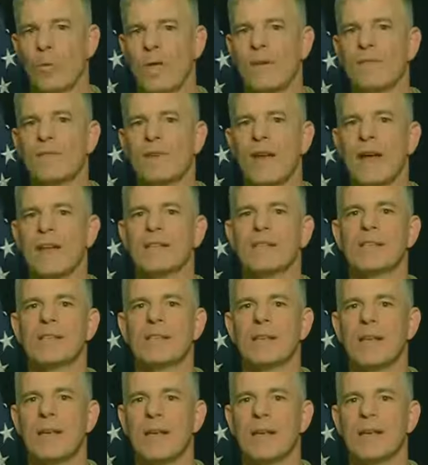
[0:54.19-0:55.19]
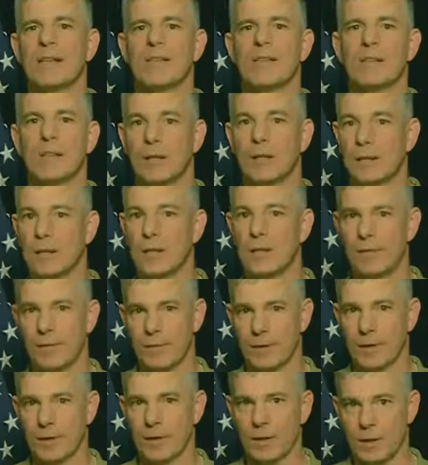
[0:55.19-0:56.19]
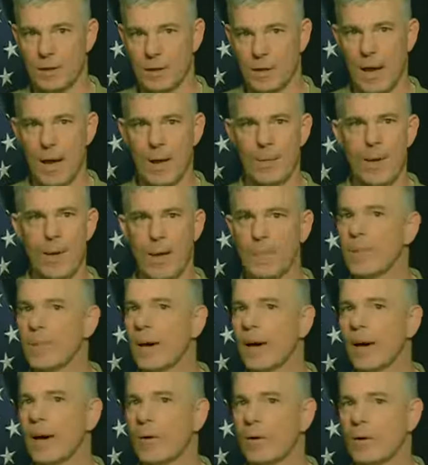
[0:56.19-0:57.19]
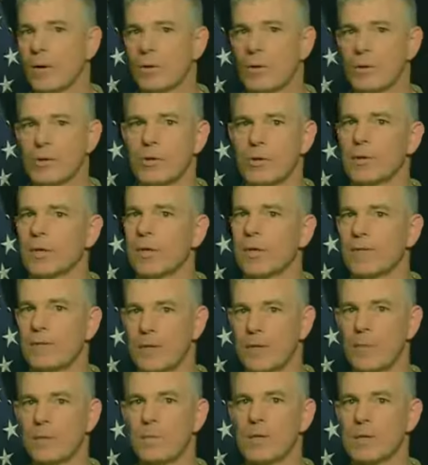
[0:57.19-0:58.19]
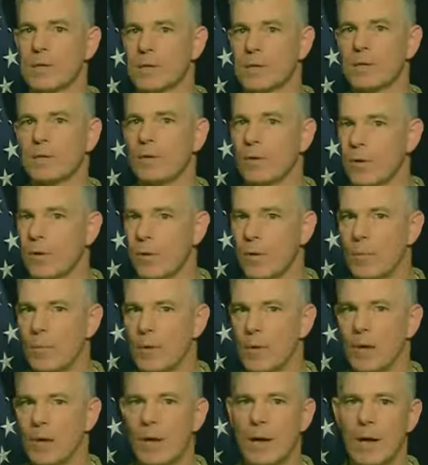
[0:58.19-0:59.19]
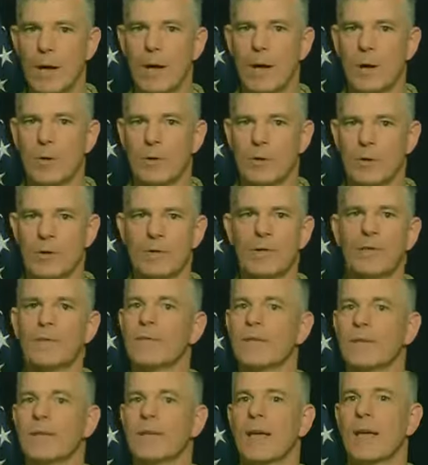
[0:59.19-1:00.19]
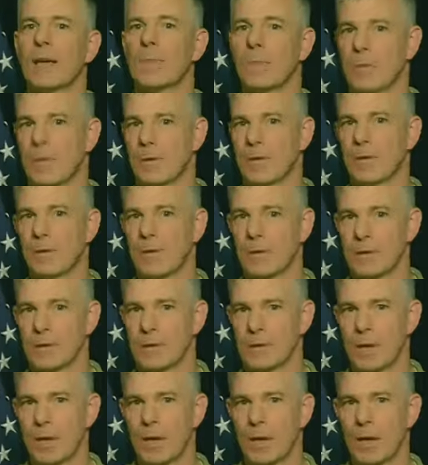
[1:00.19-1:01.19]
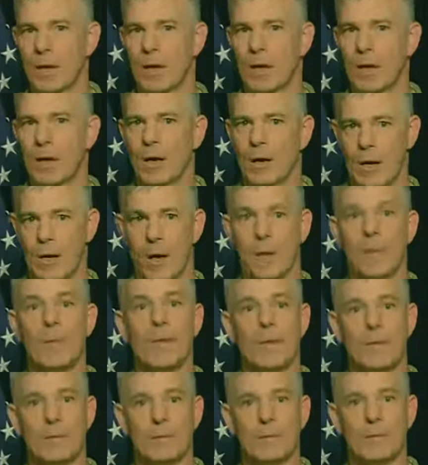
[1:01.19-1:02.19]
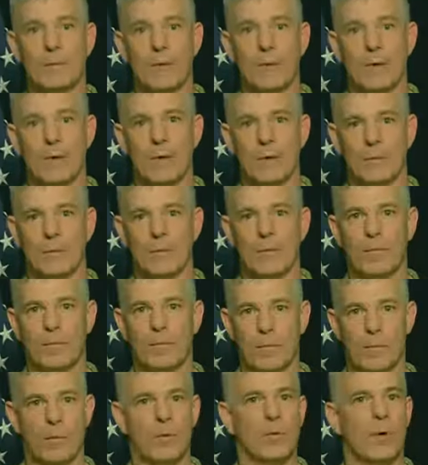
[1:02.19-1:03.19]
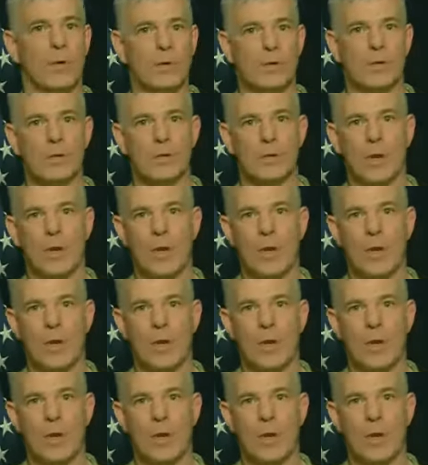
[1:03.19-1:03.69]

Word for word: have not seen any significant combat power or significant pieces of equipment or significant capabilities uh, come in uh, for the Russians.